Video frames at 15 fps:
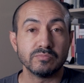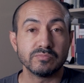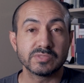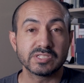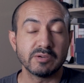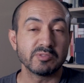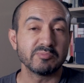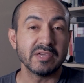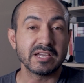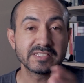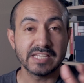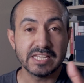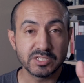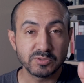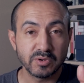some with my
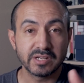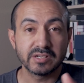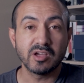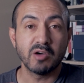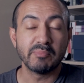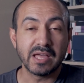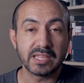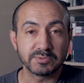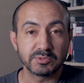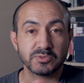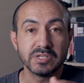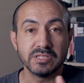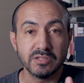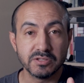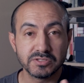X H one. I'll bounce
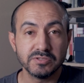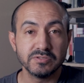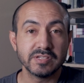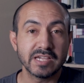between those two